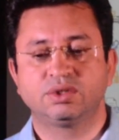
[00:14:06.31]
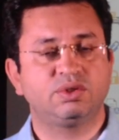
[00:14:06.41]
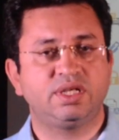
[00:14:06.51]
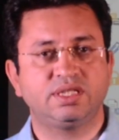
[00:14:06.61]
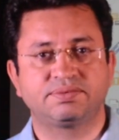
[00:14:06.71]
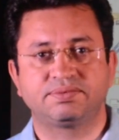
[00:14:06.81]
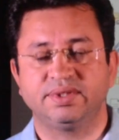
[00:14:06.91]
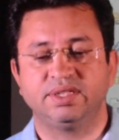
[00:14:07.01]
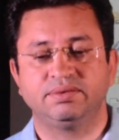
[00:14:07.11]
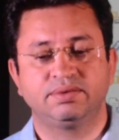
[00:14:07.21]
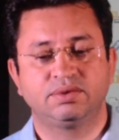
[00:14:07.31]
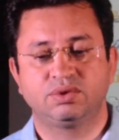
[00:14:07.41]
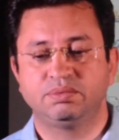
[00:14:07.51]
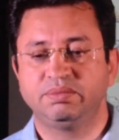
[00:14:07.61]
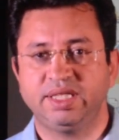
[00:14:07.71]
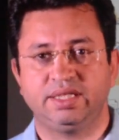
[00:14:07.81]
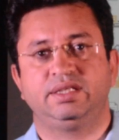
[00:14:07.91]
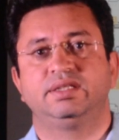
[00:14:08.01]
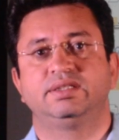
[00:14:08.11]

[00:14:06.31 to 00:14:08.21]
so it is free to me.